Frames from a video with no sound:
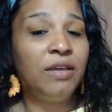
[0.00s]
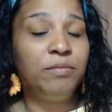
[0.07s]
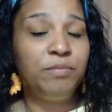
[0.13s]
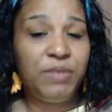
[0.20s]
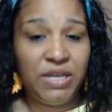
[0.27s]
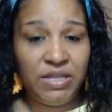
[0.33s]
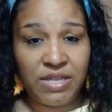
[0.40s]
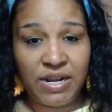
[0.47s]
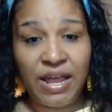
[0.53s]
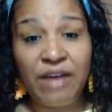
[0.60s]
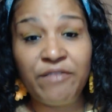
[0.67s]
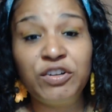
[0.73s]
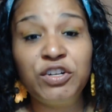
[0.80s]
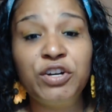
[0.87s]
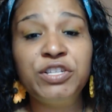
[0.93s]
being that I
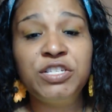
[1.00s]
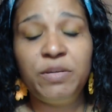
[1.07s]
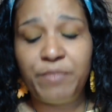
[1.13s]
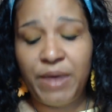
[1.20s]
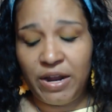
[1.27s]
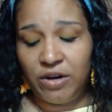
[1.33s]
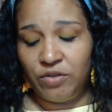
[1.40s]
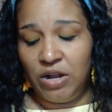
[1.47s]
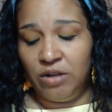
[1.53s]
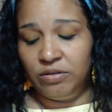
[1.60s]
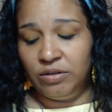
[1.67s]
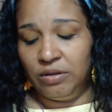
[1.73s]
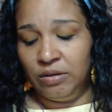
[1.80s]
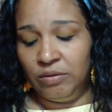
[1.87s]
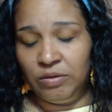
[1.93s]
have a nursing background,
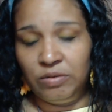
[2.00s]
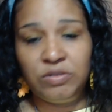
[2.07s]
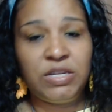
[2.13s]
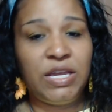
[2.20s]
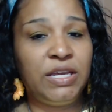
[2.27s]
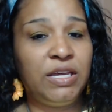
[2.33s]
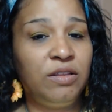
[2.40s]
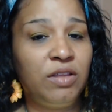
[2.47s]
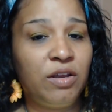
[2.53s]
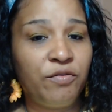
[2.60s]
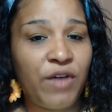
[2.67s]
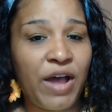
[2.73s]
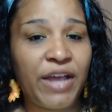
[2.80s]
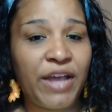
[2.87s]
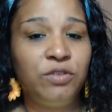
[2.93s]
taking their
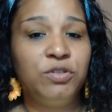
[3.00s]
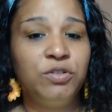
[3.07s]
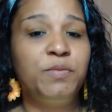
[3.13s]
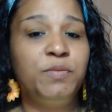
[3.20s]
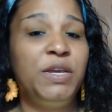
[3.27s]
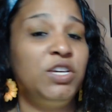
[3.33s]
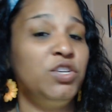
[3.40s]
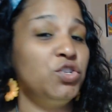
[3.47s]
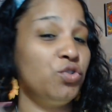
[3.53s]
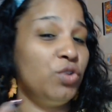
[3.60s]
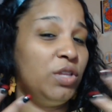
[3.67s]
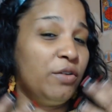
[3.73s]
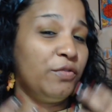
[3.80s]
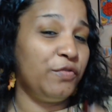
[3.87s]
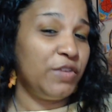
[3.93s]
vitals, making sure
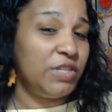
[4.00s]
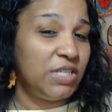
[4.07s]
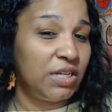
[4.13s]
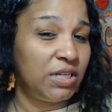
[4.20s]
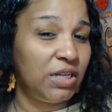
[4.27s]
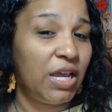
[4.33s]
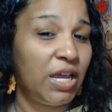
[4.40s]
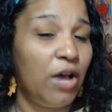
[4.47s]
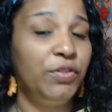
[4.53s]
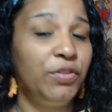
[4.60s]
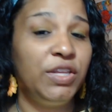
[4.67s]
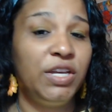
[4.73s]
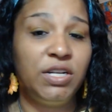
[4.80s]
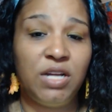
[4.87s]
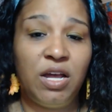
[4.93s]
they're physically
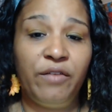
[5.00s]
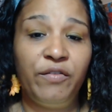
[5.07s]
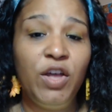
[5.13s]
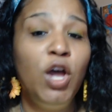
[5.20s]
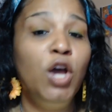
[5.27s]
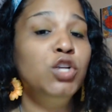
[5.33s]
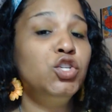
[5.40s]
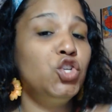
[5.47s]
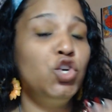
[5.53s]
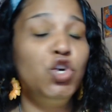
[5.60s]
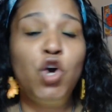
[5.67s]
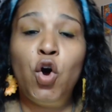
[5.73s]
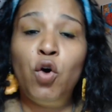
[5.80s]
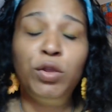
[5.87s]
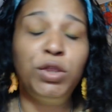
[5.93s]
healthy enough to
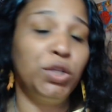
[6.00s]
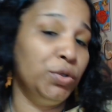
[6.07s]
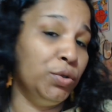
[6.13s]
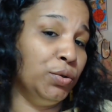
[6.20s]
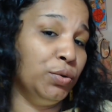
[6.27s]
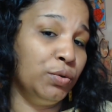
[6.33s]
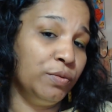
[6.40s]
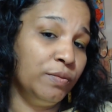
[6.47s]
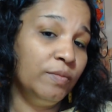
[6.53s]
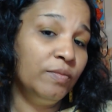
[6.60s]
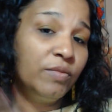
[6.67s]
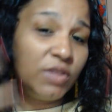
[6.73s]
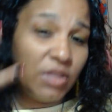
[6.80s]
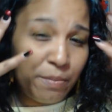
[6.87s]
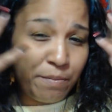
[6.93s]
go through
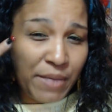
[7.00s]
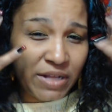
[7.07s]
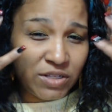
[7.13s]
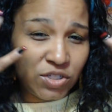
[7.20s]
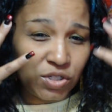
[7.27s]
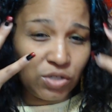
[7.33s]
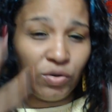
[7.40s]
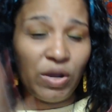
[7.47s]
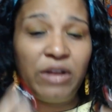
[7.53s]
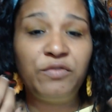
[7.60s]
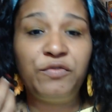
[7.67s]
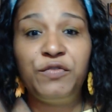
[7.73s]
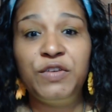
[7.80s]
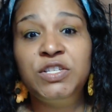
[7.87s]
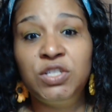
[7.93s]
the mental and
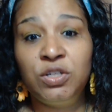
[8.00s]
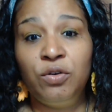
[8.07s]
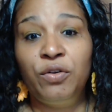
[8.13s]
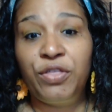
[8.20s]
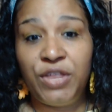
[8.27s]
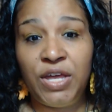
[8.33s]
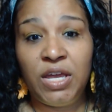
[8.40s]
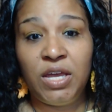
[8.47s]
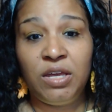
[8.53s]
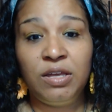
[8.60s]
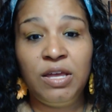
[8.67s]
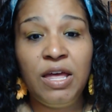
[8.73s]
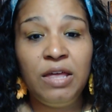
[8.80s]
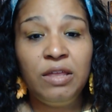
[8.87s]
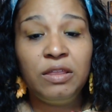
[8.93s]
physical
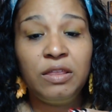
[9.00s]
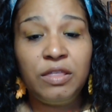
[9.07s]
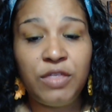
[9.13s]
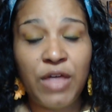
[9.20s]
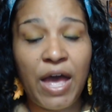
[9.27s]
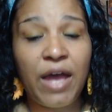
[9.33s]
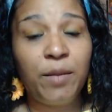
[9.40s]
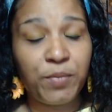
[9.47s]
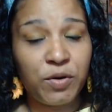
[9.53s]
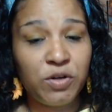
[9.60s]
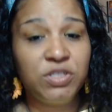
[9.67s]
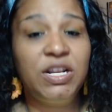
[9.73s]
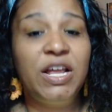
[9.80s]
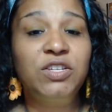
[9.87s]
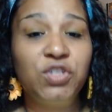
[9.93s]
thing that a
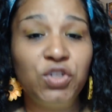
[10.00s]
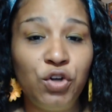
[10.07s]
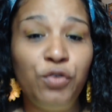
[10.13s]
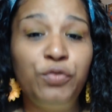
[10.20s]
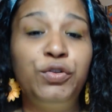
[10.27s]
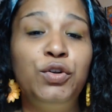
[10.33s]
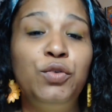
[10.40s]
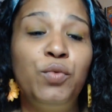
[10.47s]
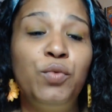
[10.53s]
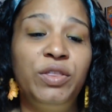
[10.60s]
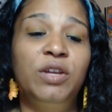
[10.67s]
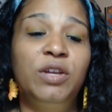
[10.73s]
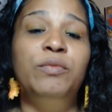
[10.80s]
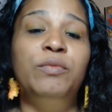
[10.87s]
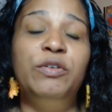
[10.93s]
person has to go through when
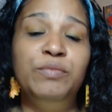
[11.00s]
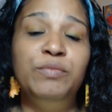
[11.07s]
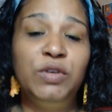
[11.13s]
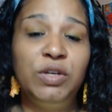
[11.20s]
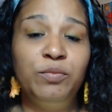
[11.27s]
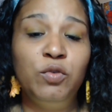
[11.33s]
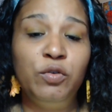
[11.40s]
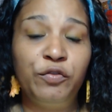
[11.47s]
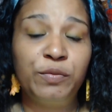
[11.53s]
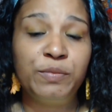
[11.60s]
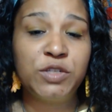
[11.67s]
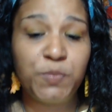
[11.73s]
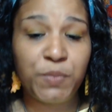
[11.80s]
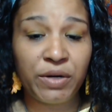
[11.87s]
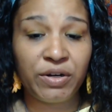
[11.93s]
they're removed from
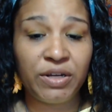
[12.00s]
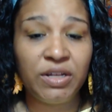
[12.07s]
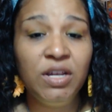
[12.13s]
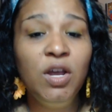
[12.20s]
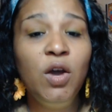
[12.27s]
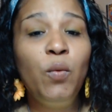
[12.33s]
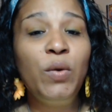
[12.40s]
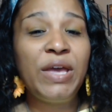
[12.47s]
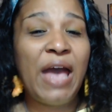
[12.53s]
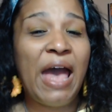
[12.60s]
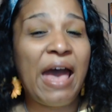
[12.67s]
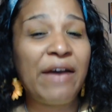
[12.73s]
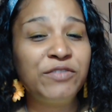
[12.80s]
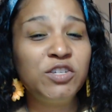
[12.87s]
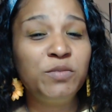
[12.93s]
spirit. We
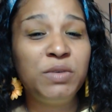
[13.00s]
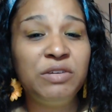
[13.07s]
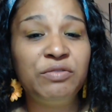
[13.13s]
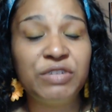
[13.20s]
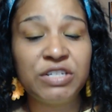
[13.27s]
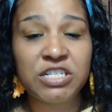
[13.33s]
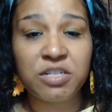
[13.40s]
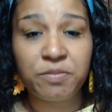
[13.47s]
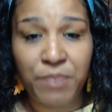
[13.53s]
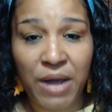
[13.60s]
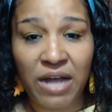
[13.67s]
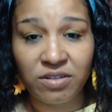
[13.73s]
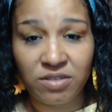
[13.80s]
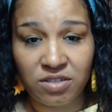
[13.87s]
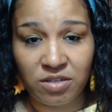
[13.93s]
have to be
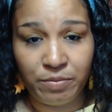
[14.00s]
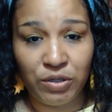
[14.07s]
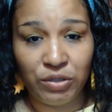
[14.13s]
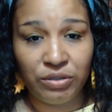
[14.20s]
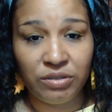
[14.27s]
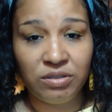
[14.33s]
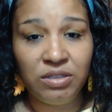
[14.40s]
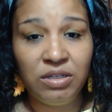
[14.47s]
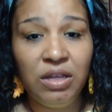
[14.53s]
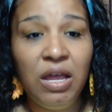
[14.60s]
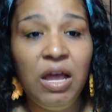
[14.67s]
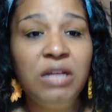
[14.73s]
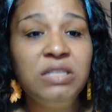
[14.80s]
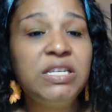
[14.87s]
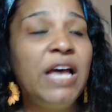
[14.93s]
responsible.
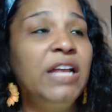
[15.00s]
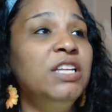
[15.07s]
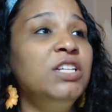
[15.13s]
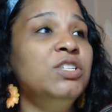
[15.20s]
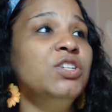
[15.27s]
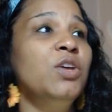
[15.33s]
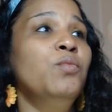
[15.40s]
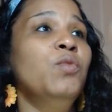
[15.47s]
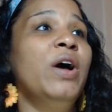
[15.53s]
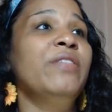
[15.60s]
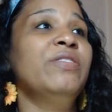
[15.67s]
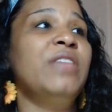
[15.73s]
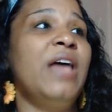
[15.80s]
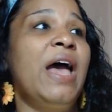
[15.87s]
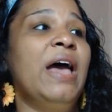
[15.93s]
Telling
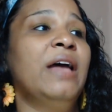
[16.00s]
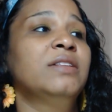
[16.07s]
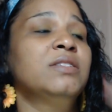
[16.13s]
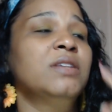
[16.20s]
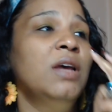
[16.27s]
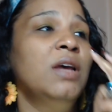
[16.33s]
someone that,